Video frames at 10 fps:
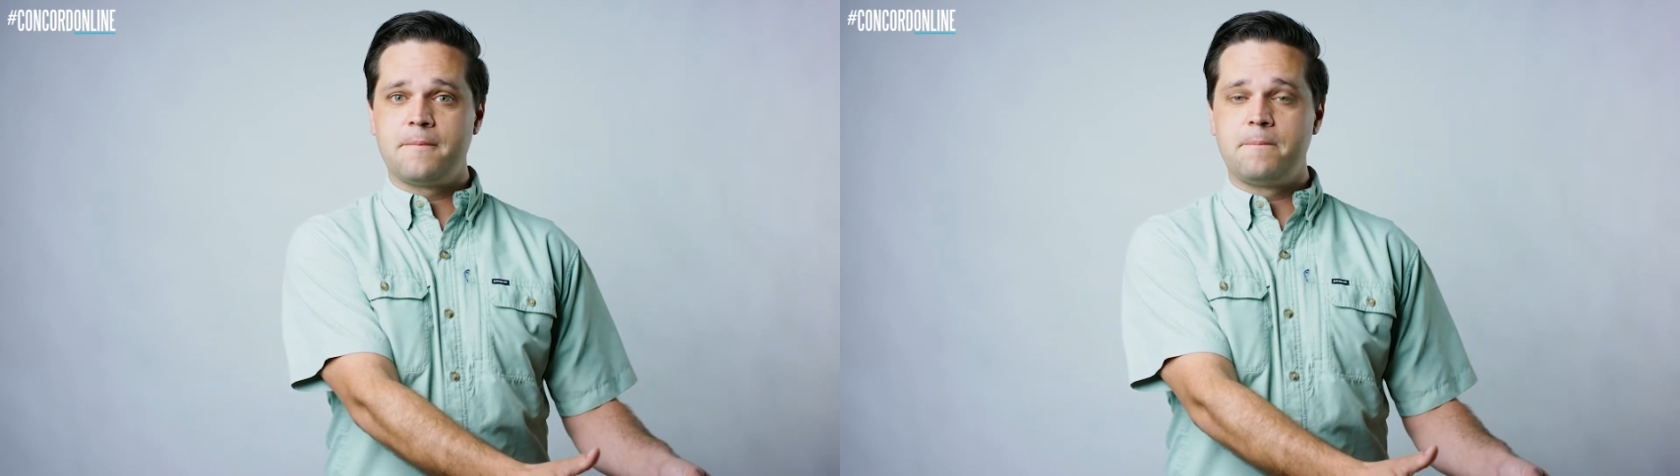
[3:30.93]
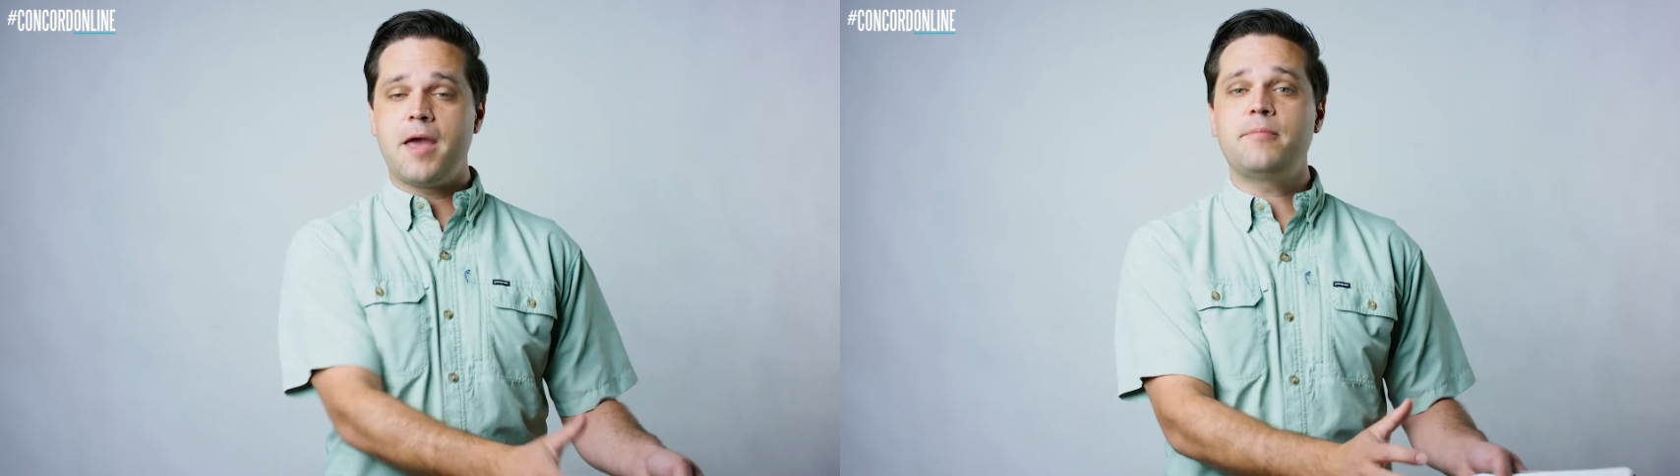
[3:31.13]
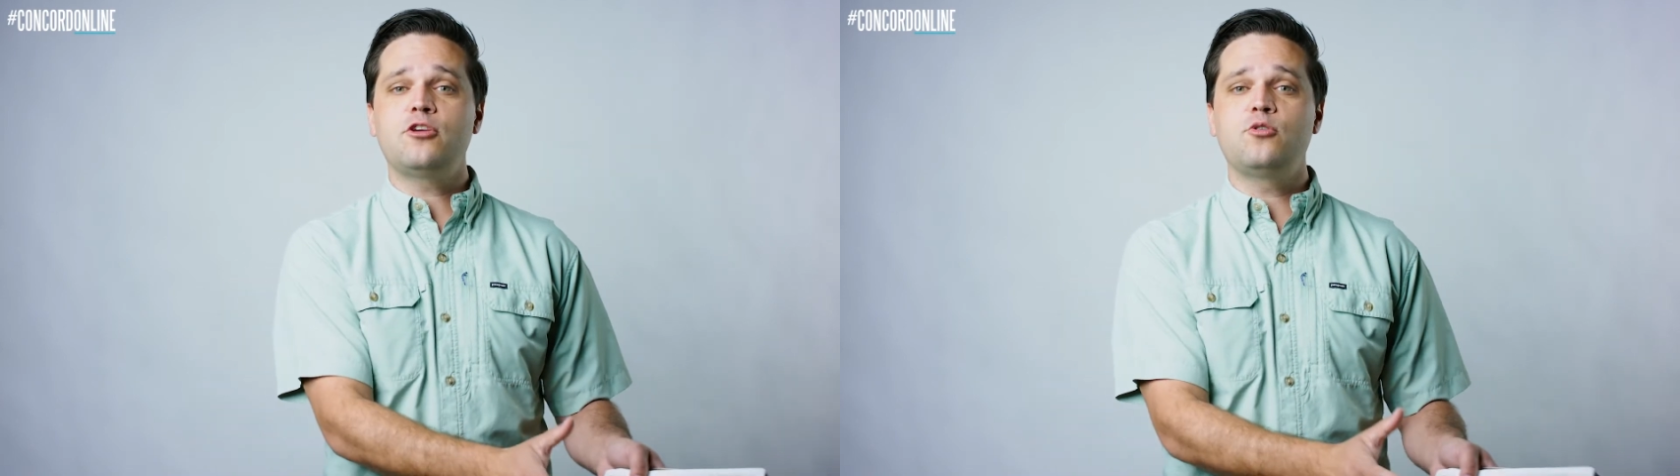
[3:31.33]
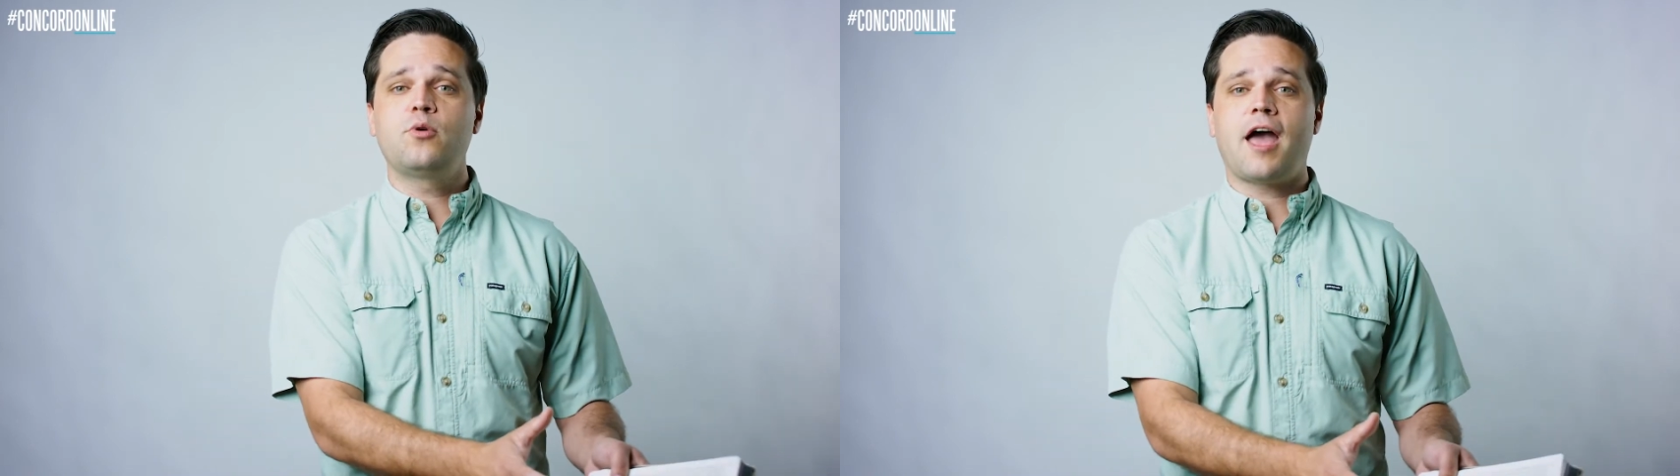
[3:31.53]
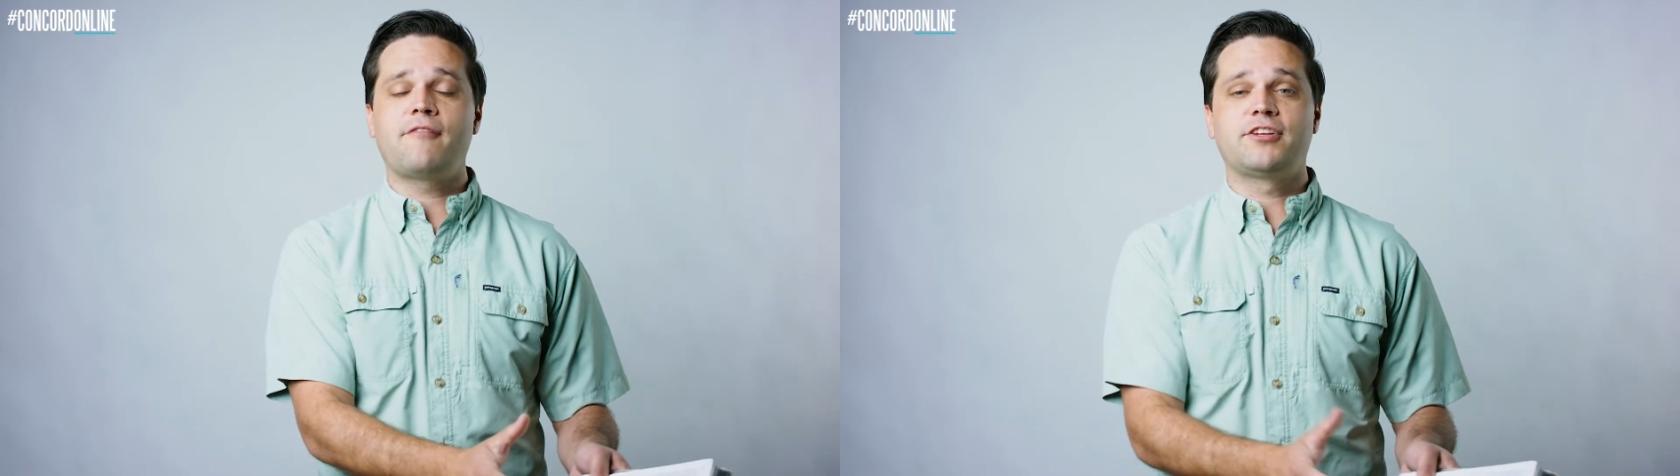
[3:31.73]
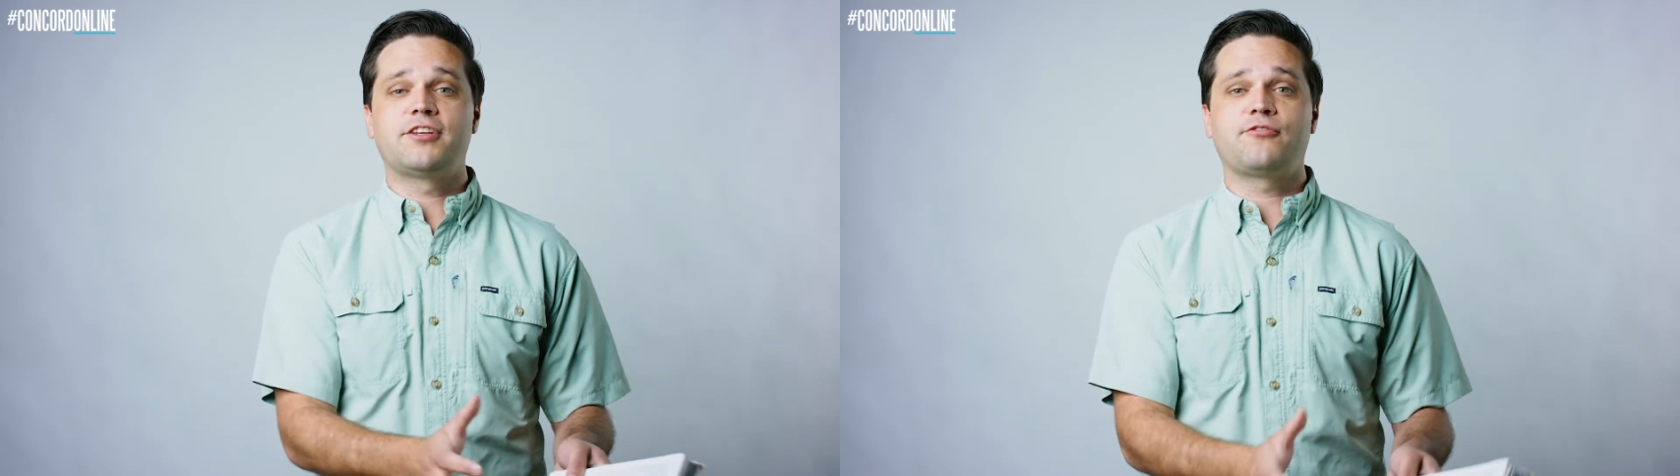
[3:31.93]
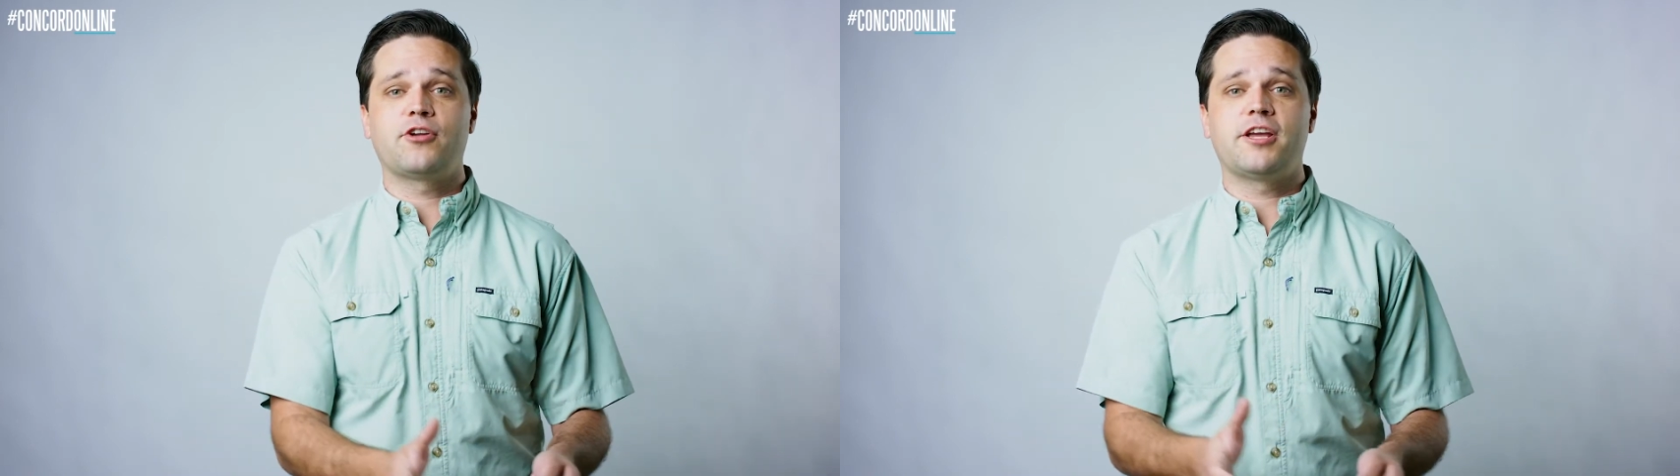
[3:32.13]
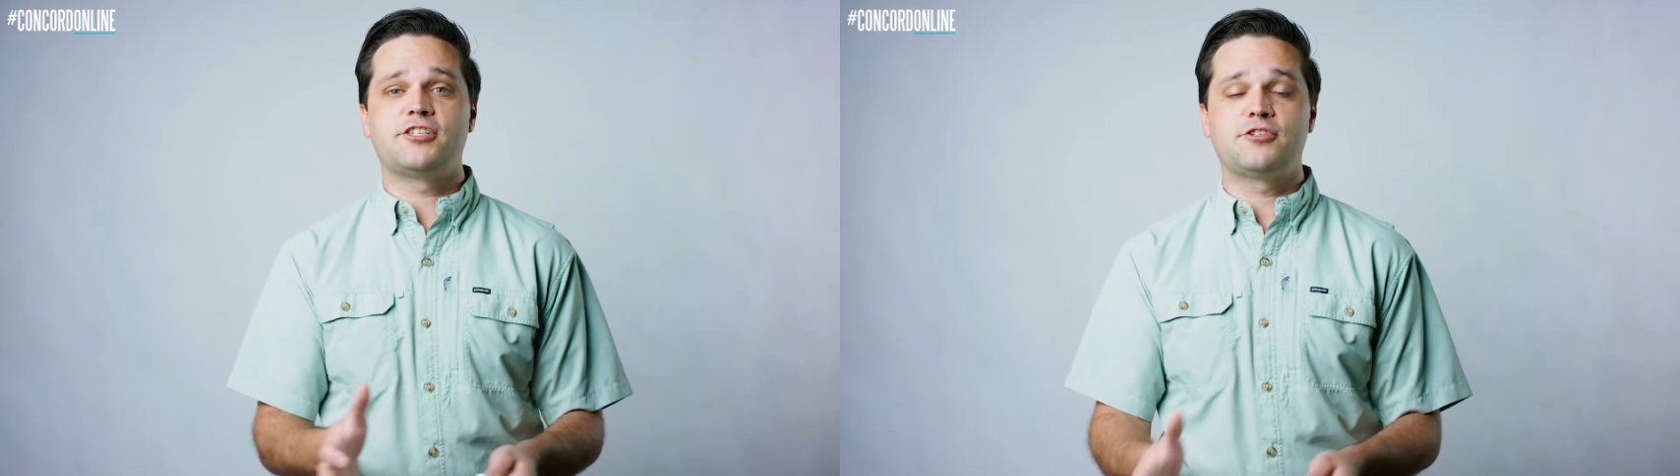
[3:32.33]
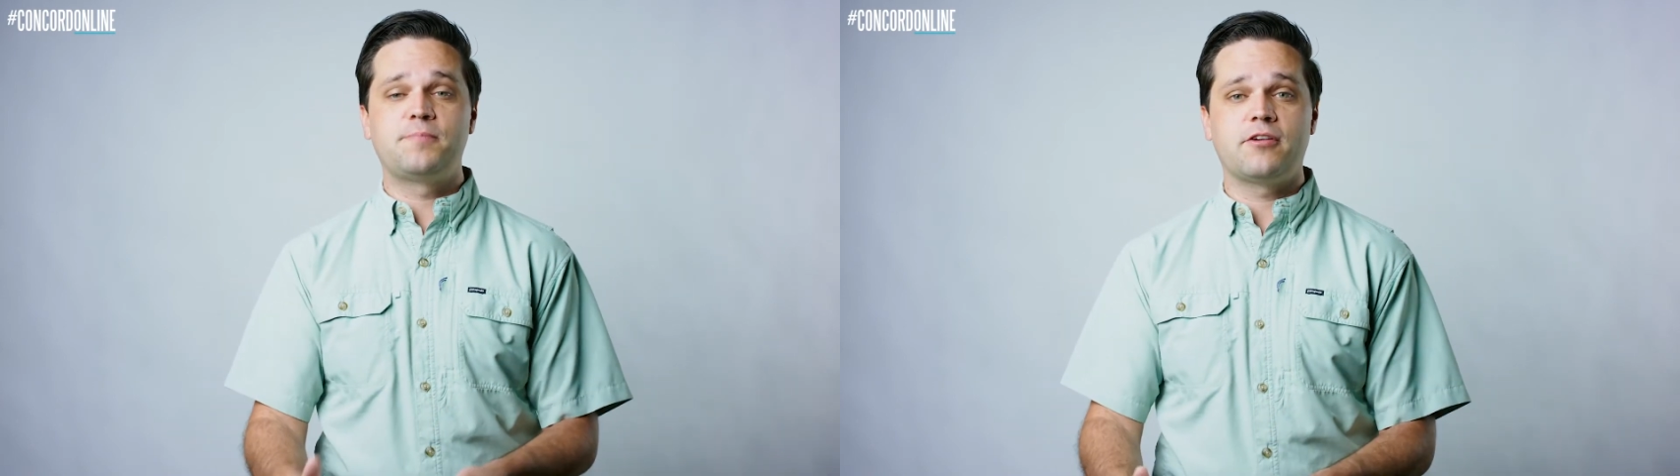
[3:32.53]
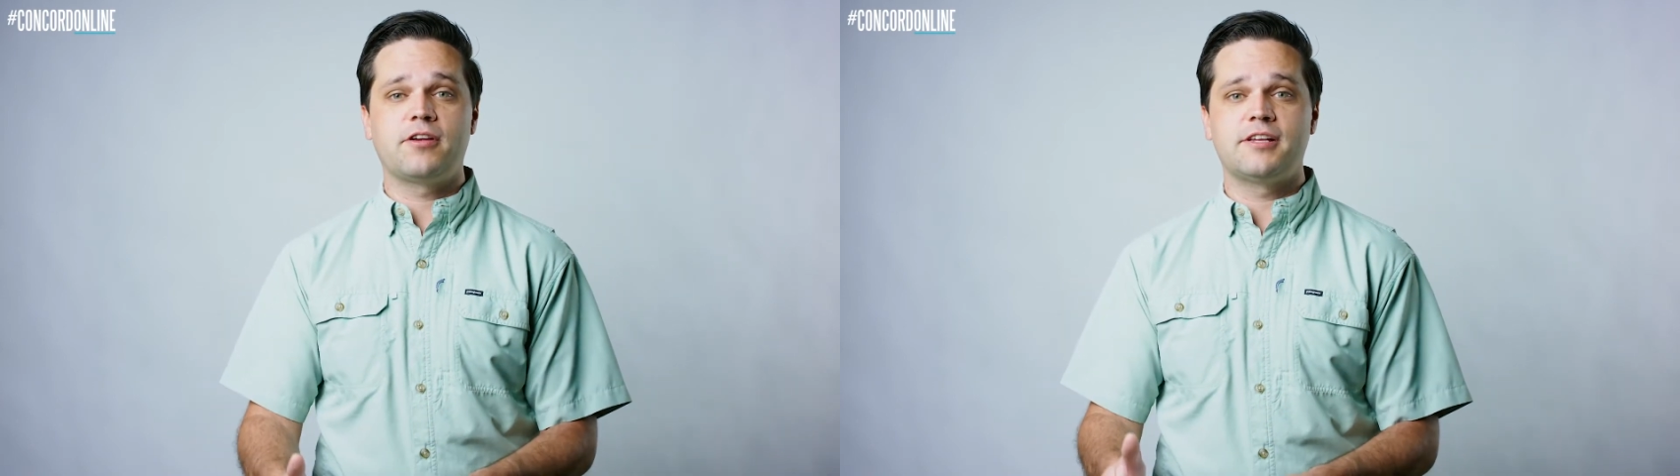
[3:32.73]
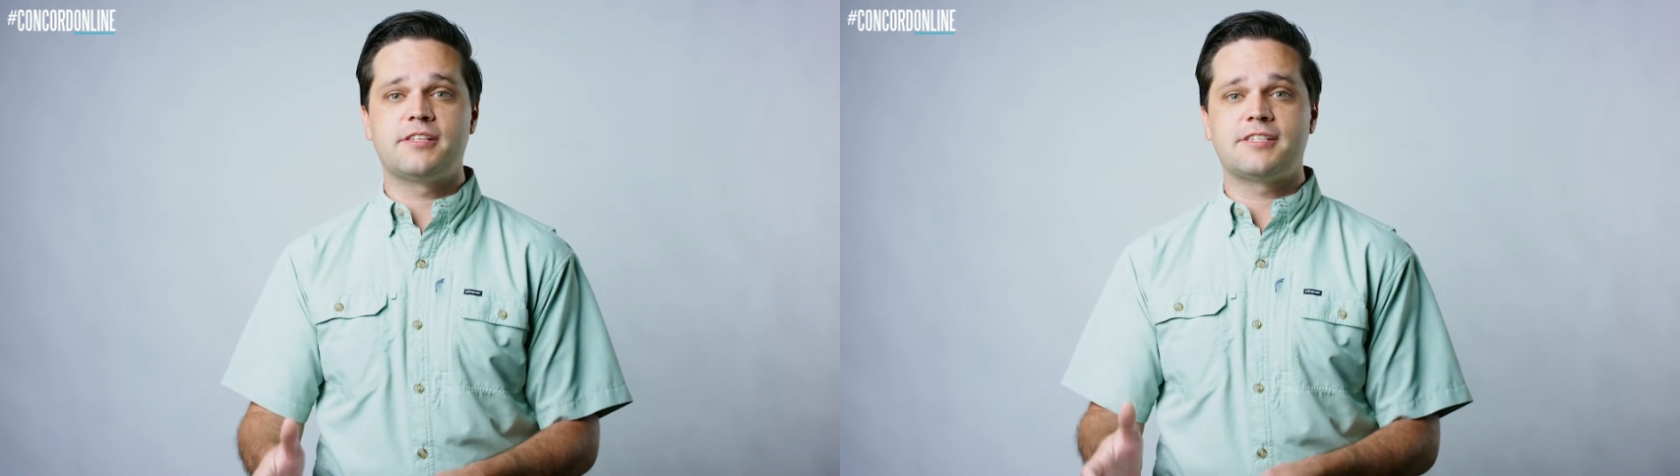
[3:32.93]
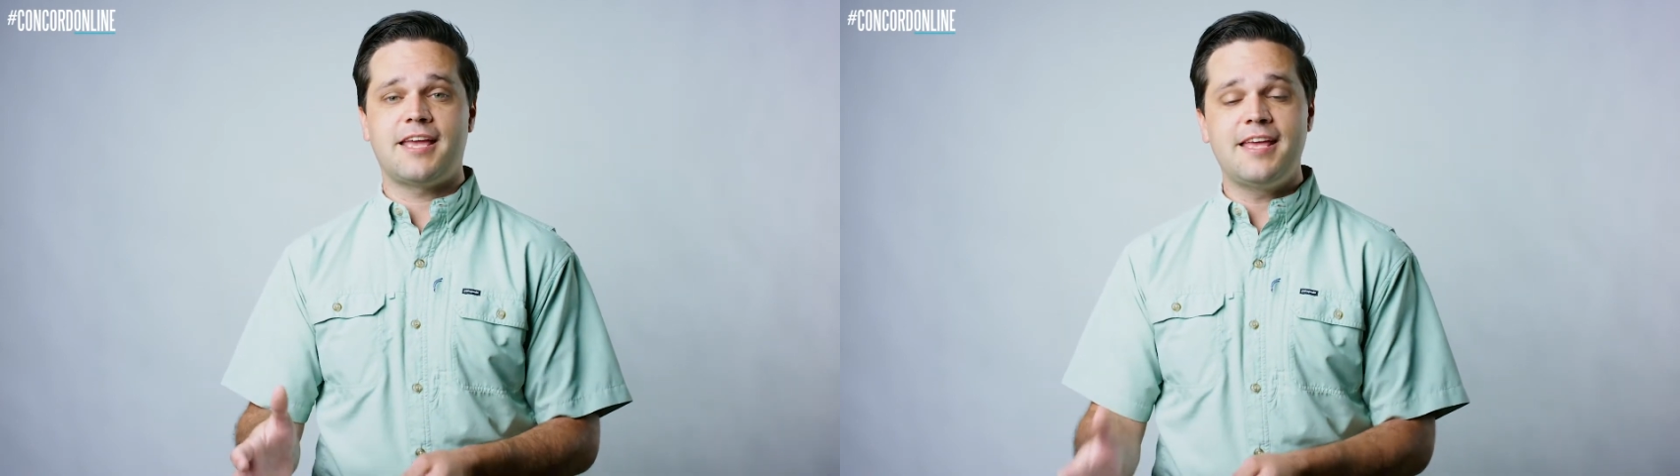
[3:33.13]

maybe you would have a different experience